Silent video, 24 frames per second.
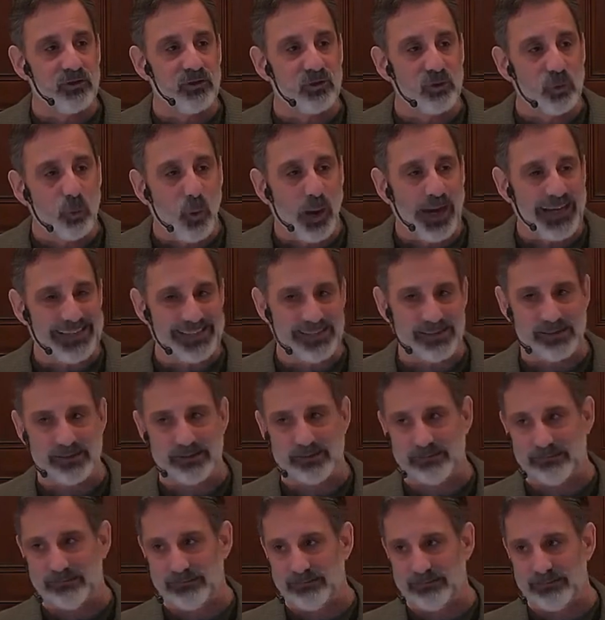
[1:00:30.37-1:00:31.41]
twice,
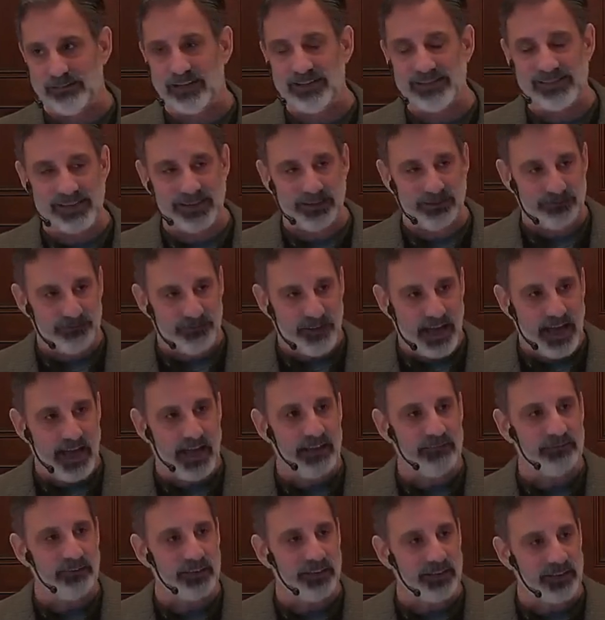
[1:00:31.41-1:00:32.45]
Isaiah
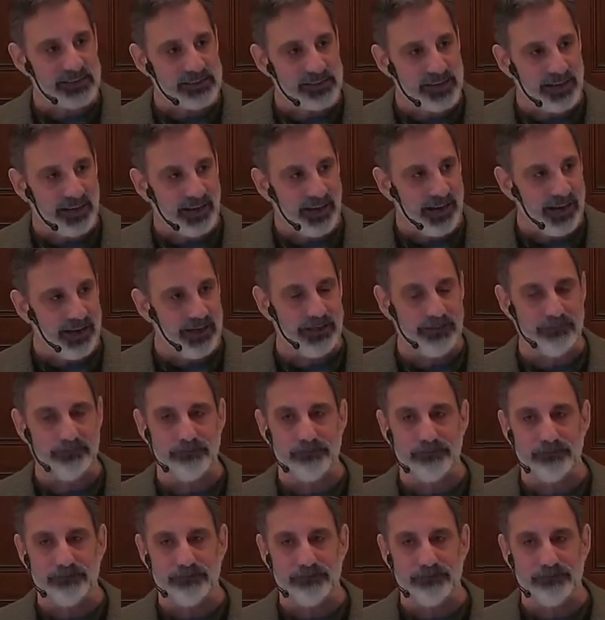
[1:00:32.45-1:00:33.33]
five and Isaiah eight.